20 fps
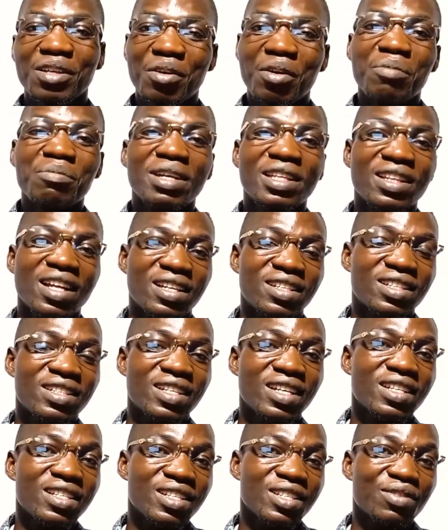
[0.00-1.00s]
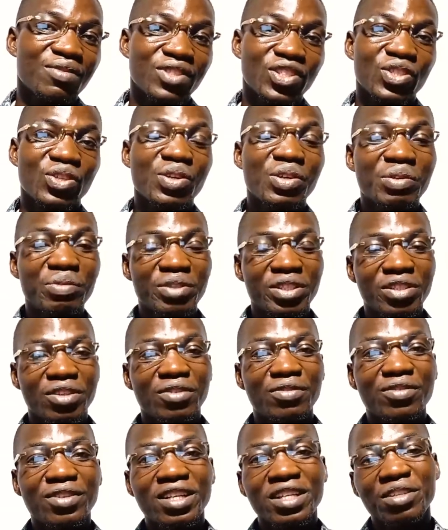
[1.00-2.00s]
comment, and share this video with your
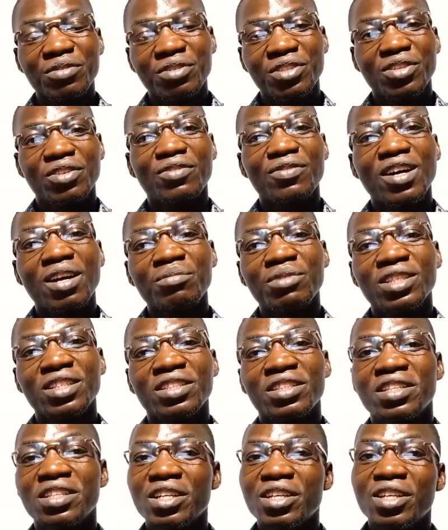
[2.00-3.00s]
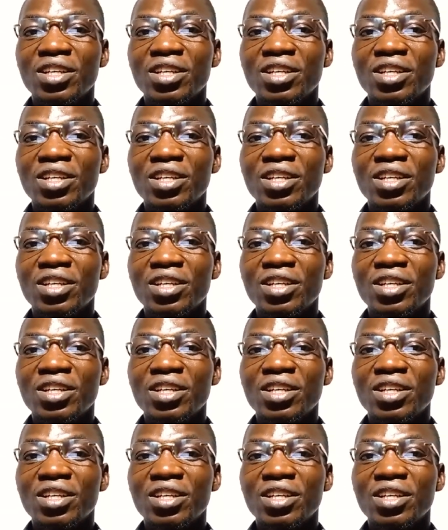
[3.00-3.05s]
friend, with your family,